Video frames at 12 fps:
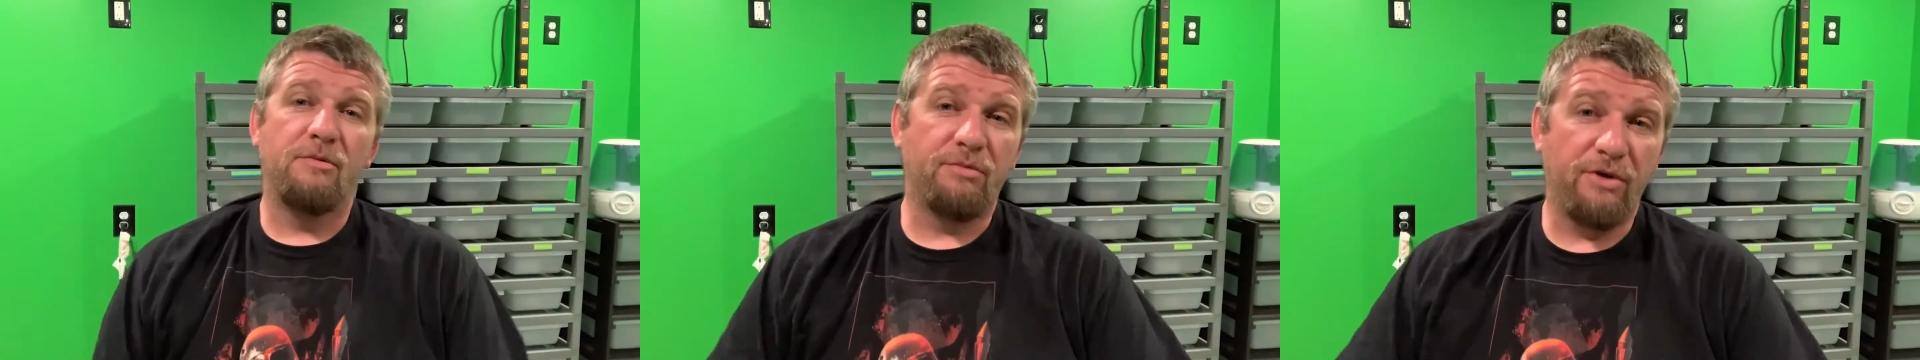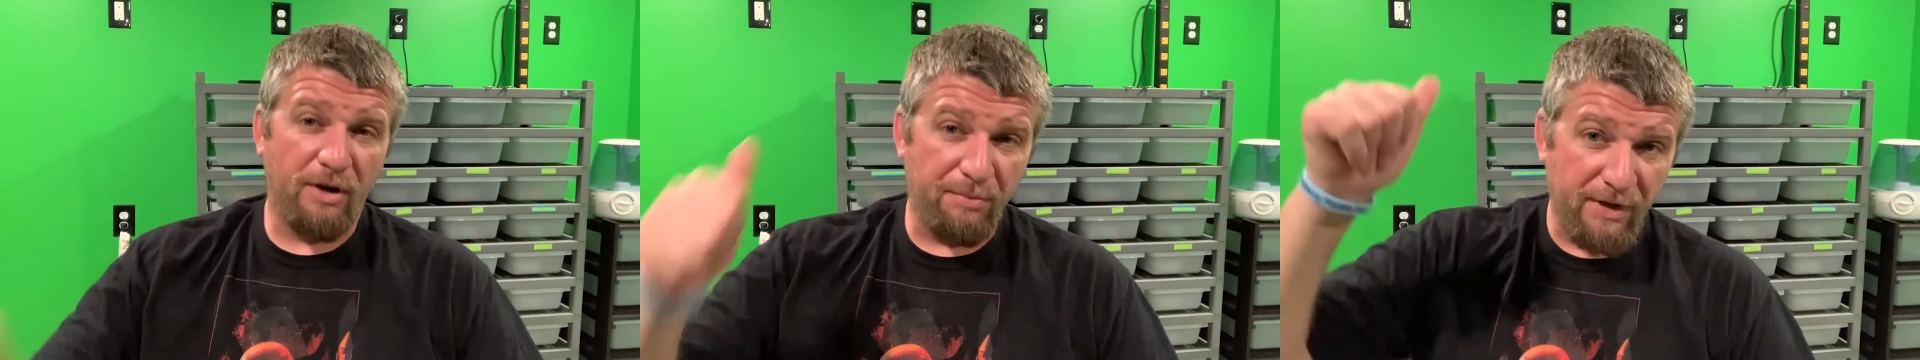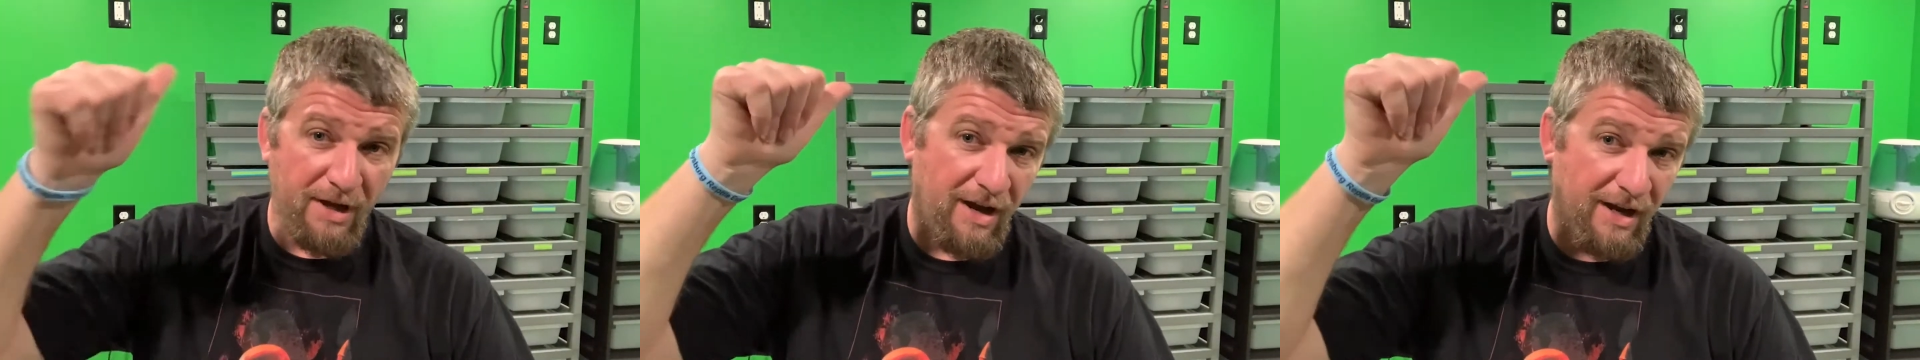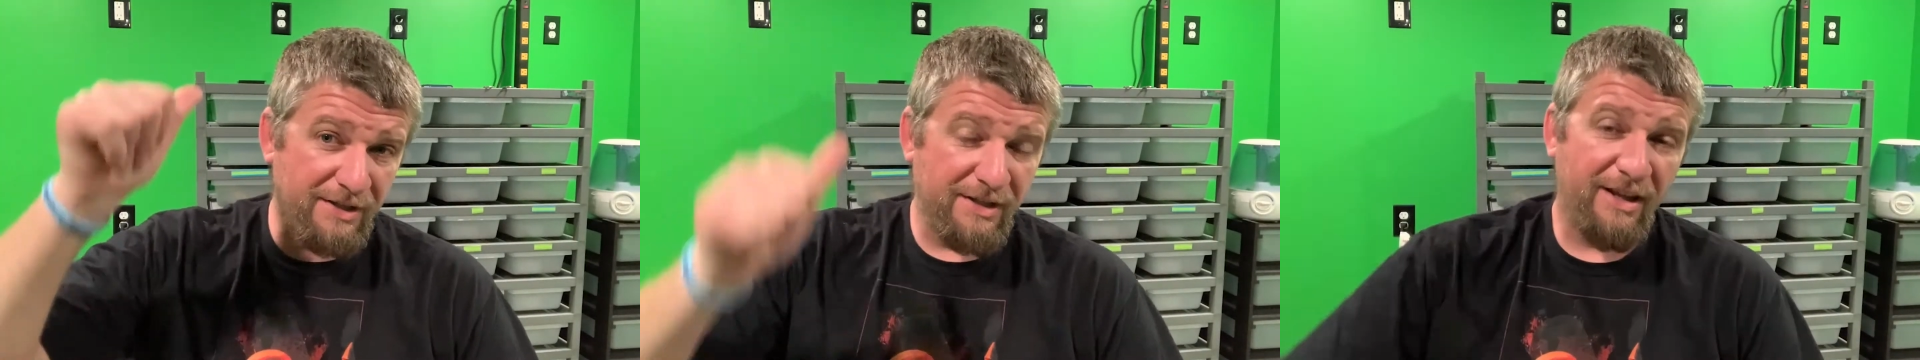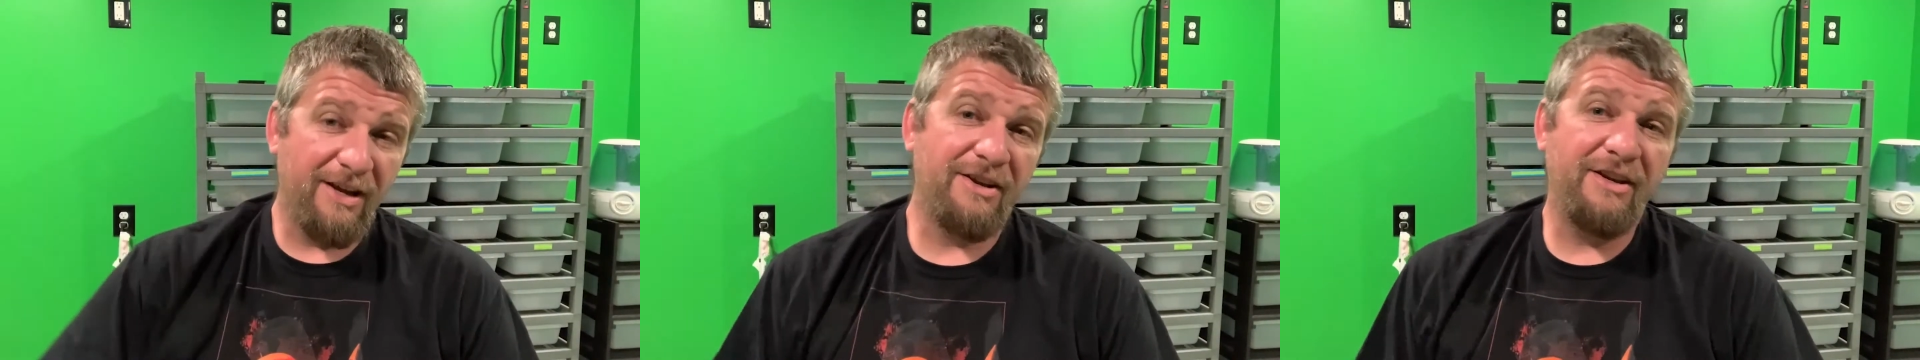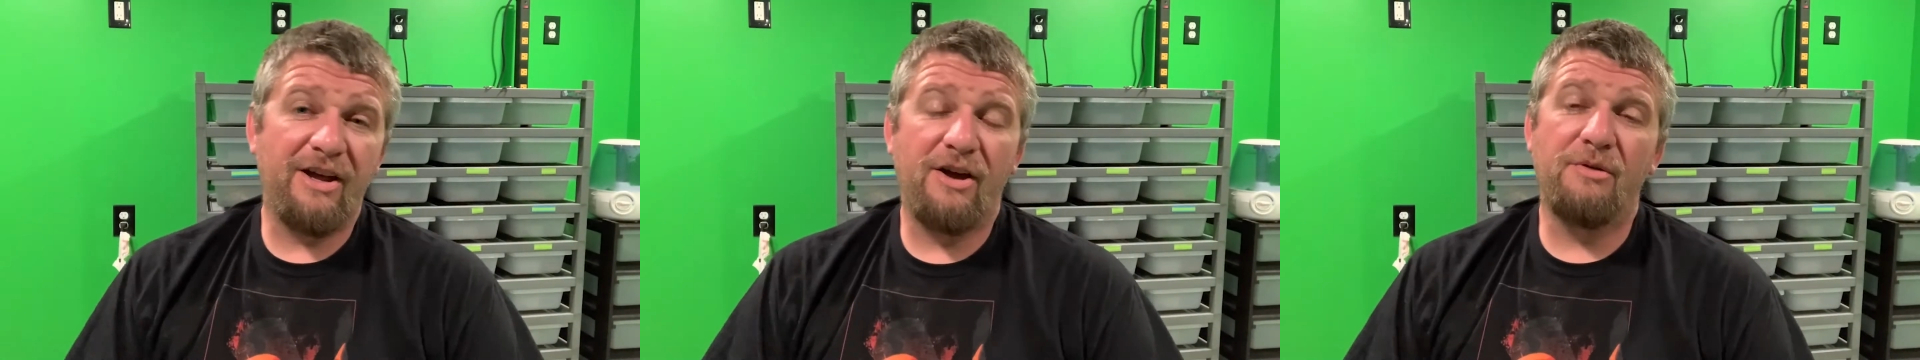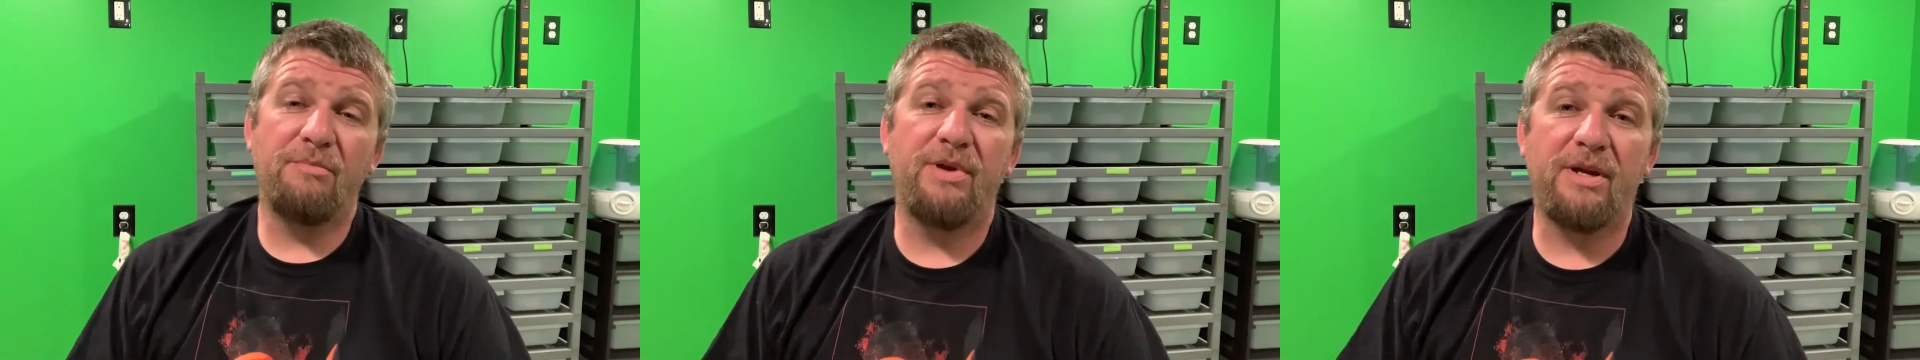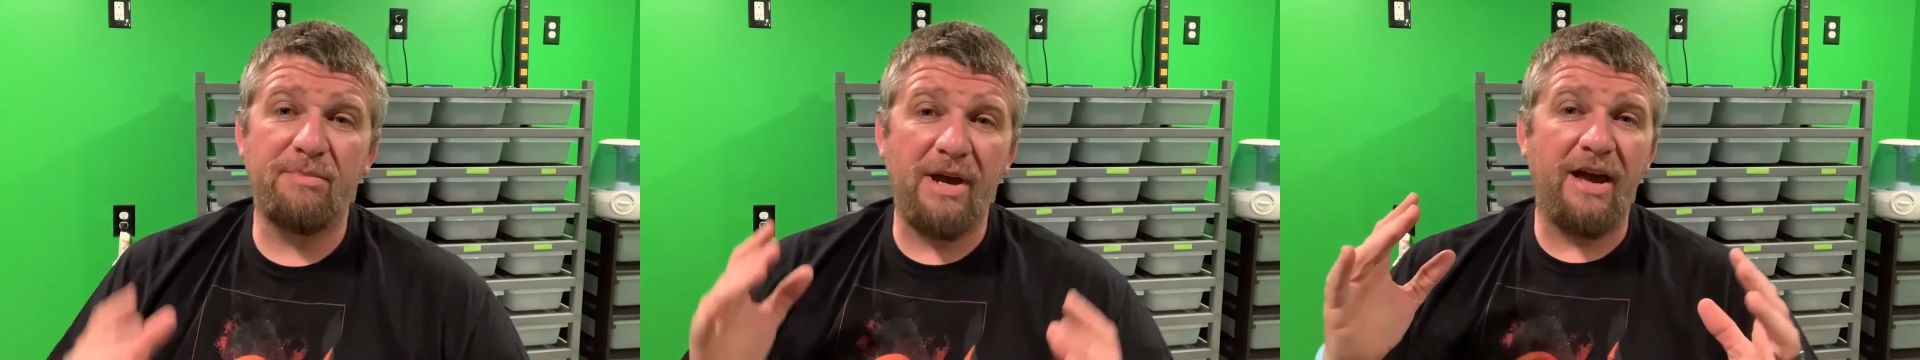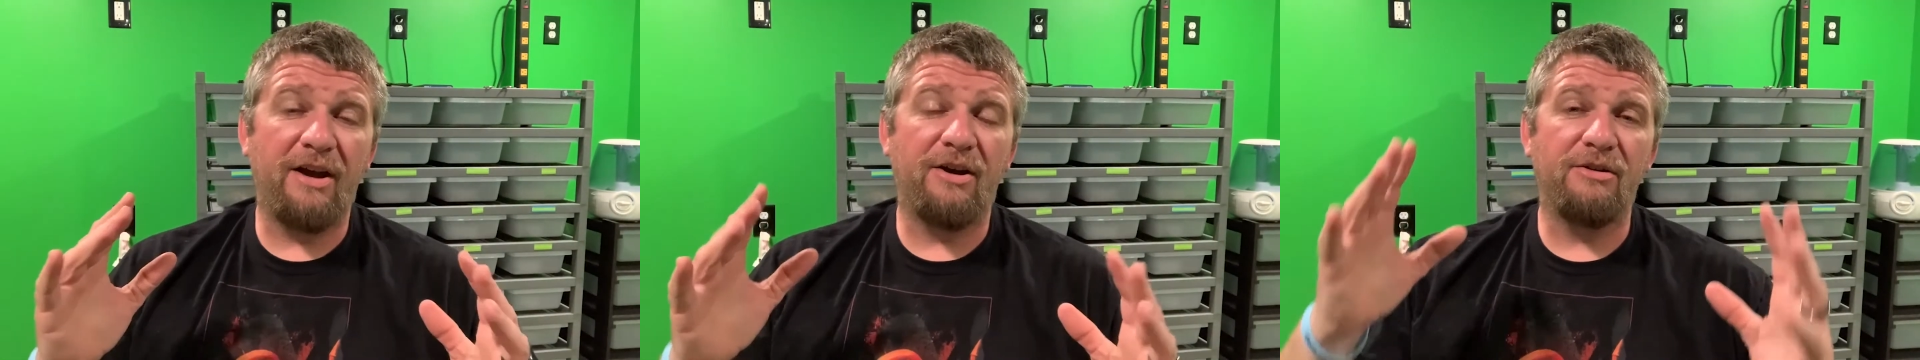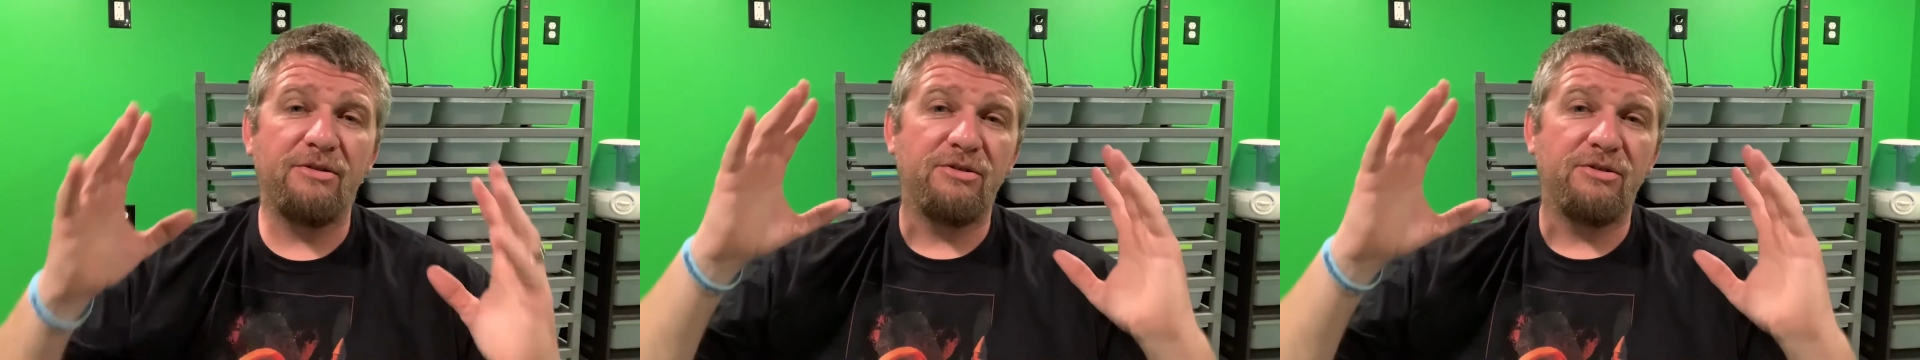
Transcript: put up behind you there, you know, big banner.